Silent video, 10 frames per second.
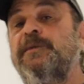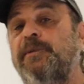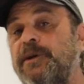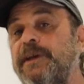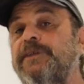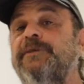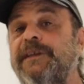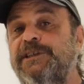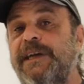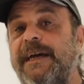it's pulling through
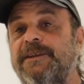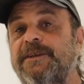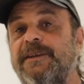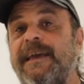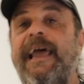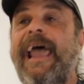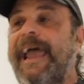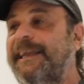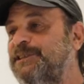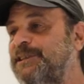the jets,
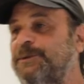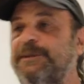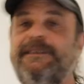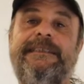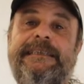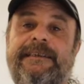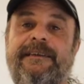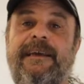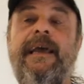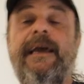and she was lean.
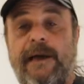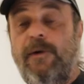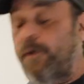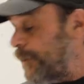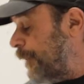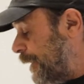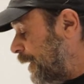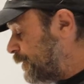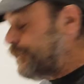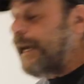Now, well, I mean,
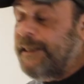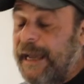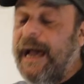I, I,